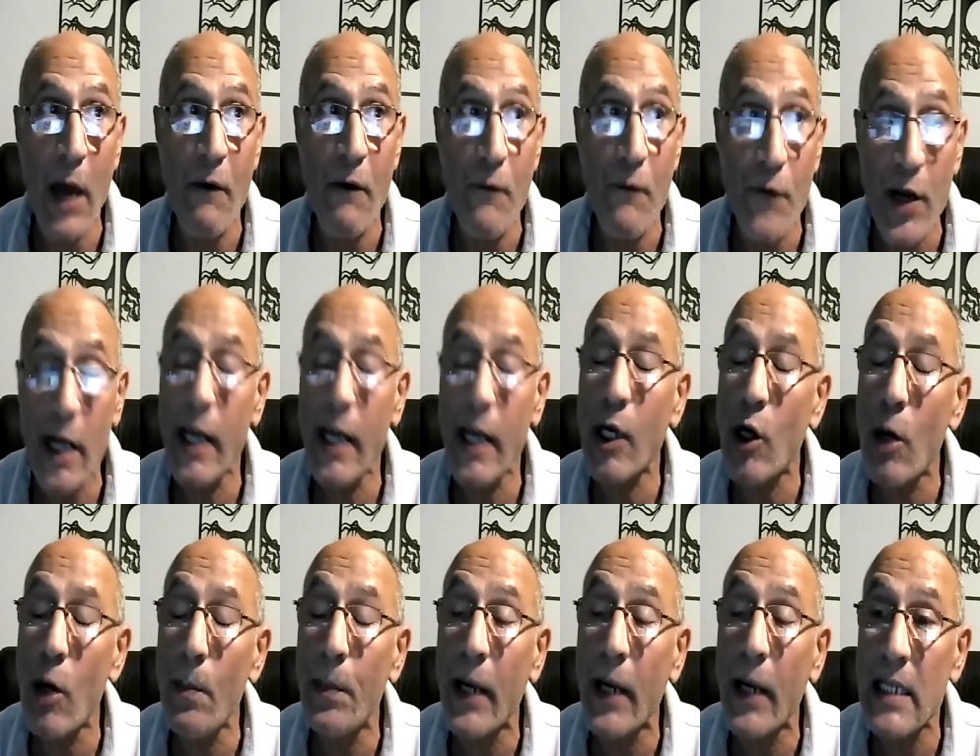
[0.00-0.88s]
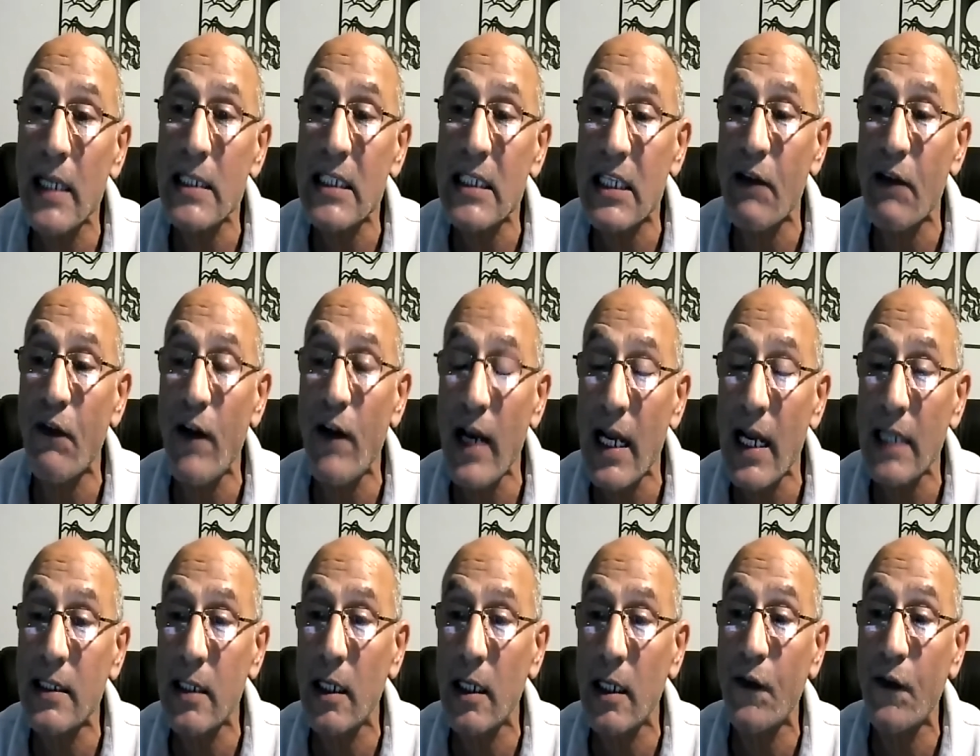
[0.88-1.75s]
very comprehensive
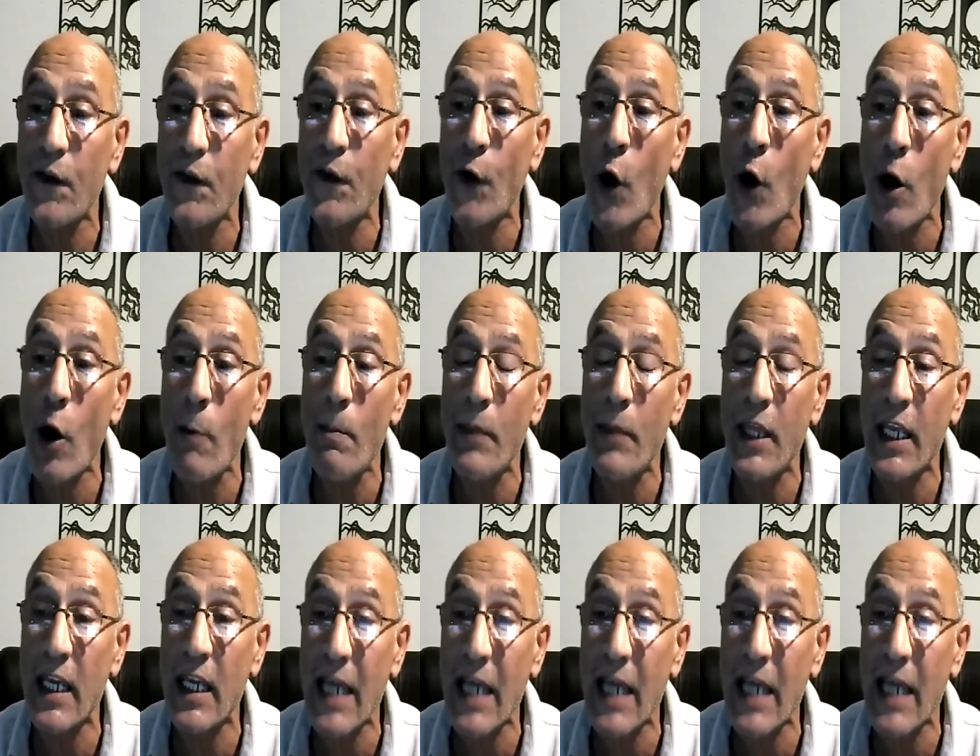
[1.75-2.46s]
letter from the